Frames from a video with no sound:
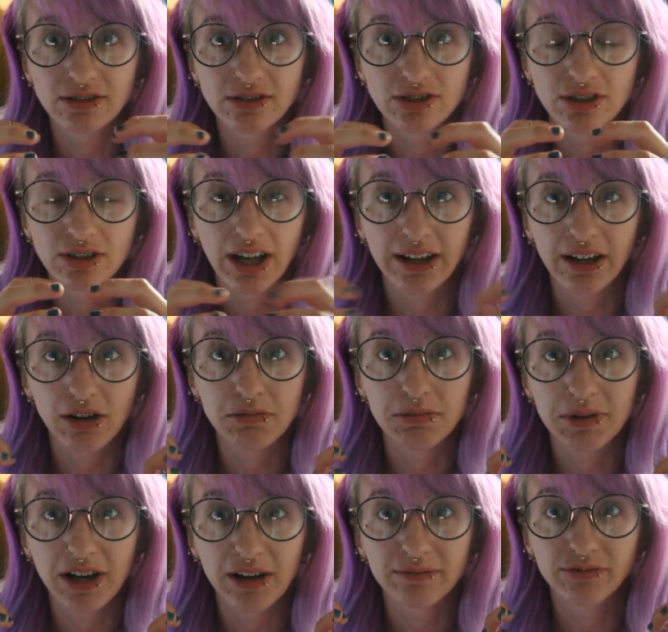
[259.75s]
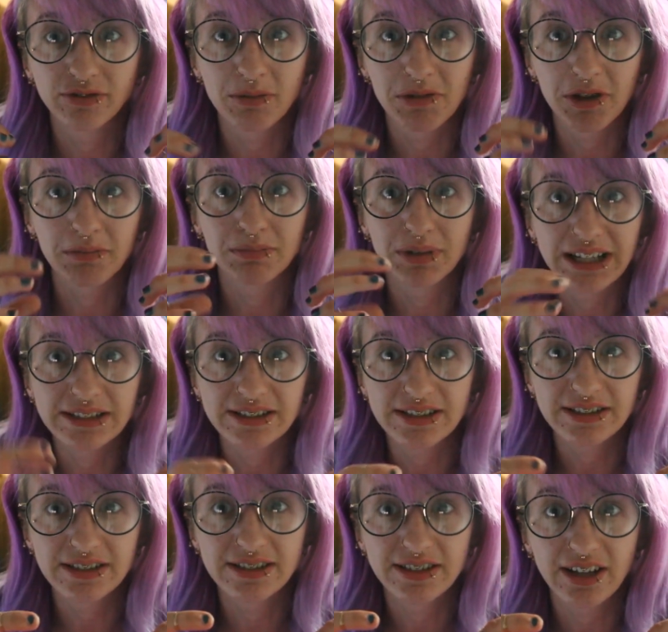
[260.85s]
to like open up from the place
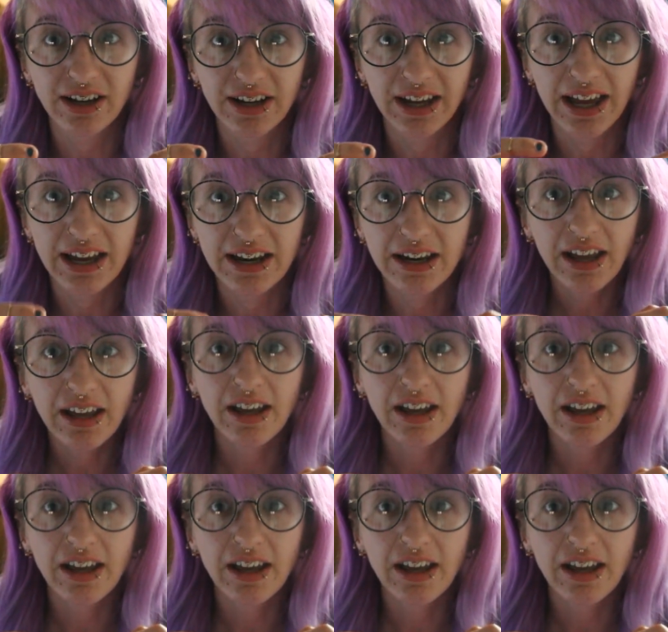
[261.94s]
it's stuck in,